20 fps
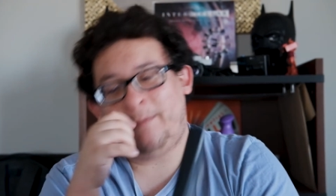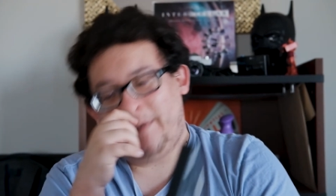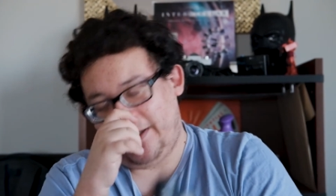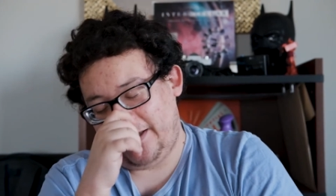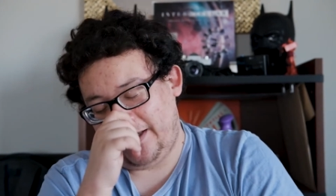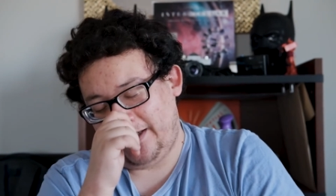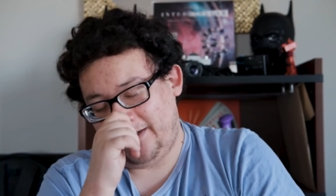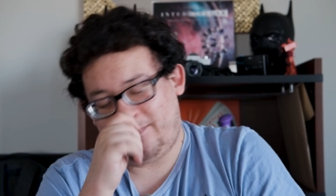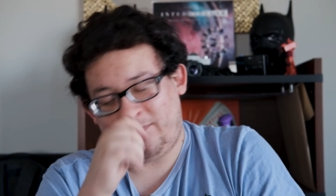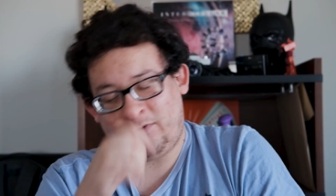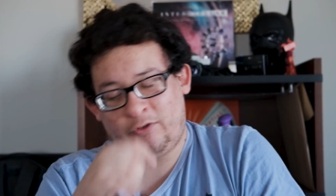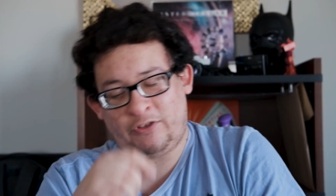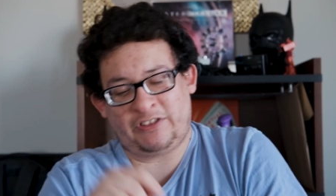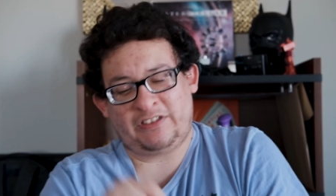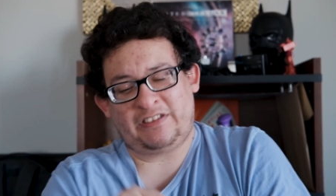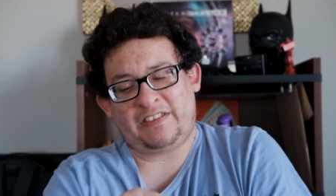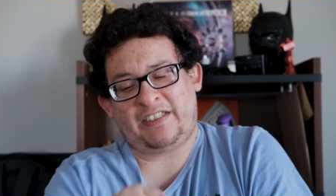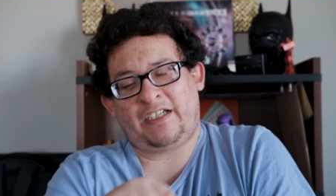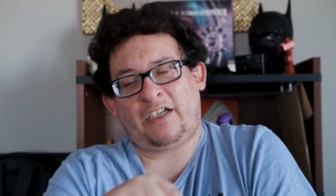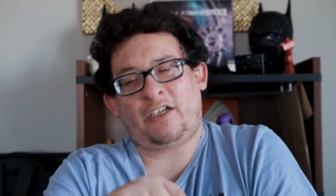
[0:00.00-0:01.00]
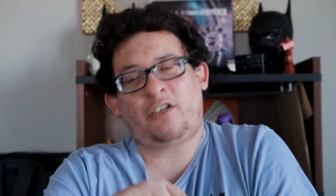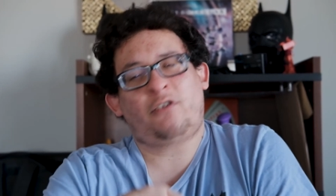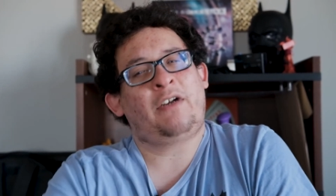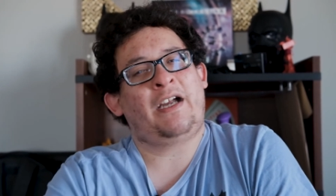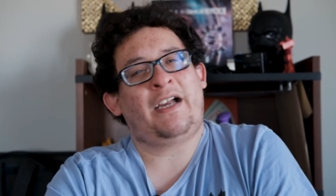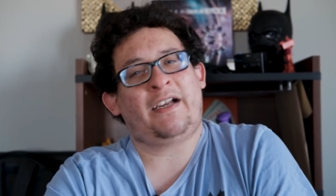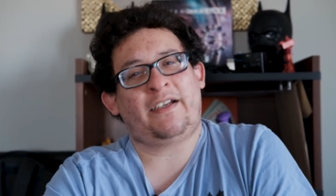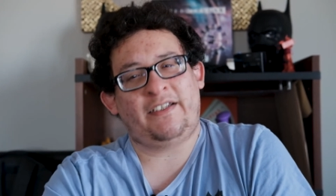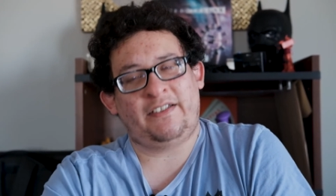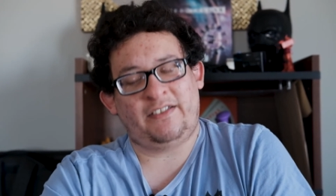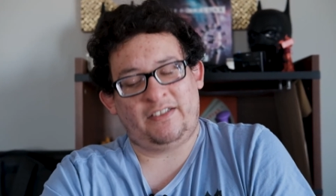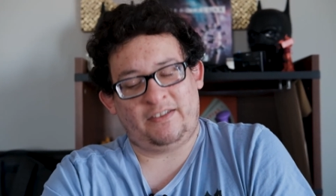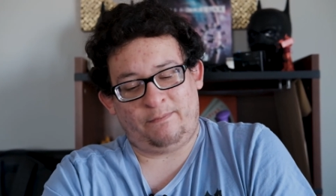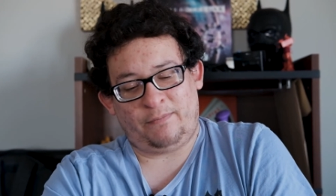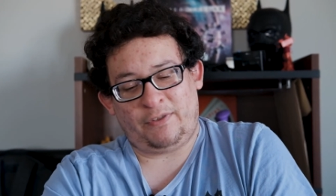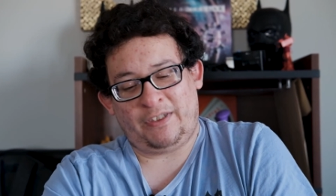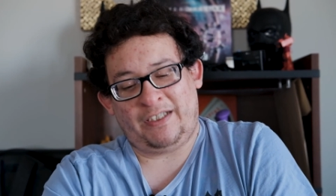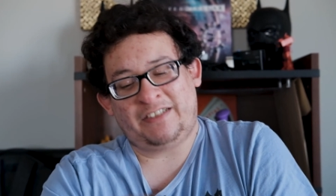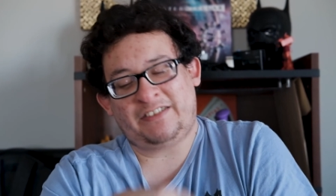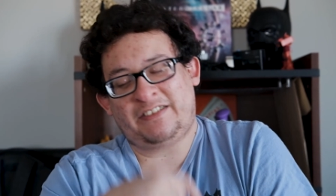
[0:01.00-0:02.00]
and then of course there's like a crack in the
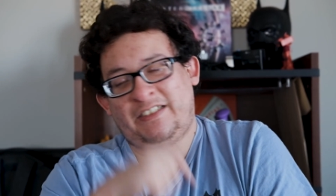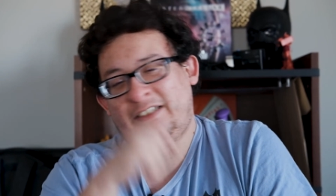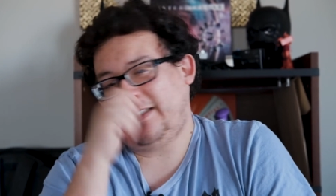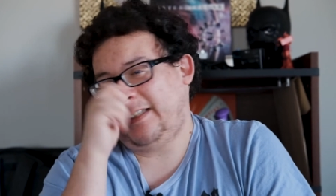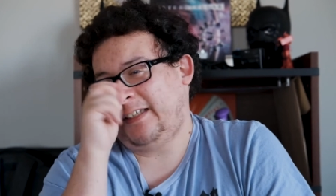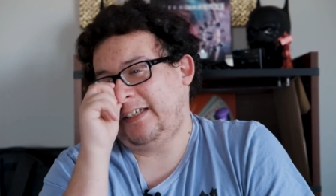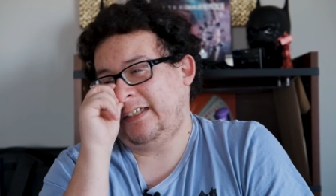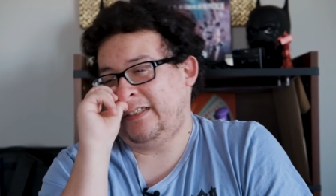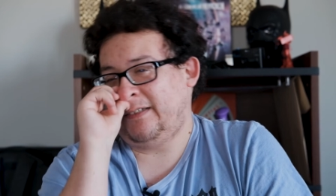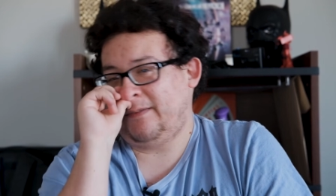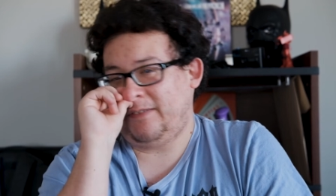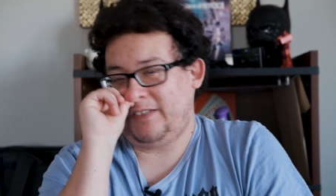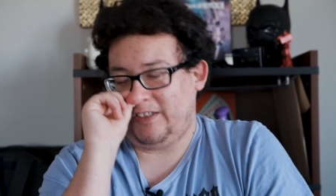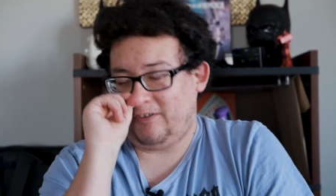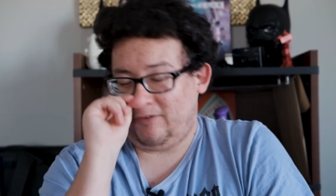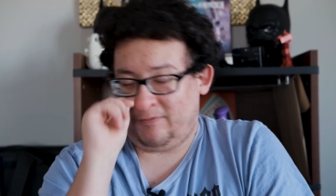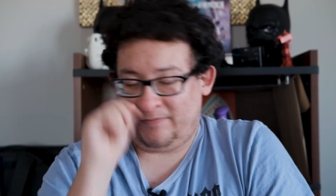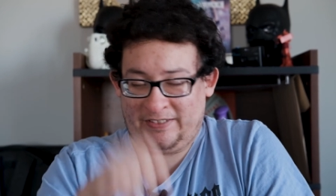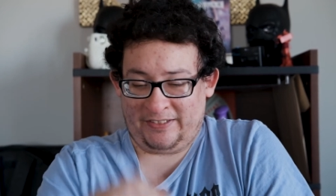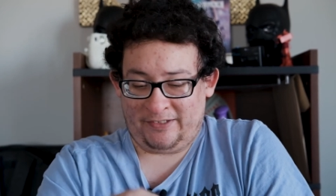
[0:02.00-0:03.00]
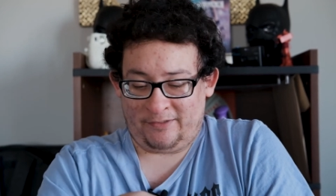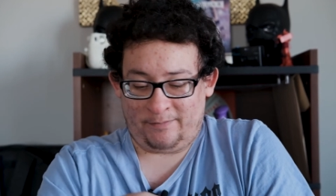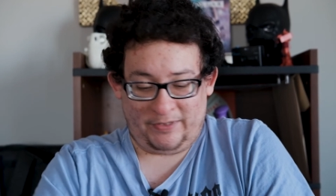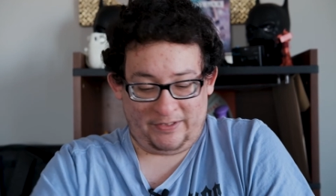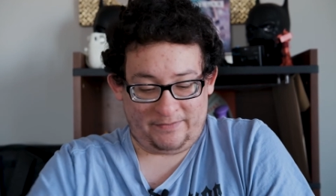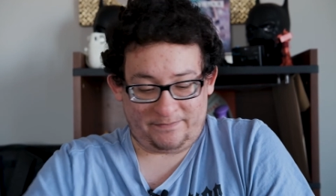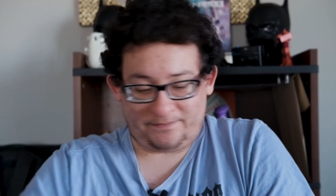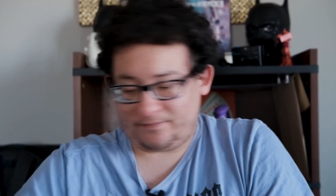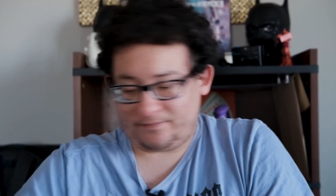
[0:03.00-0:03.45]
plastic thing in the over here. But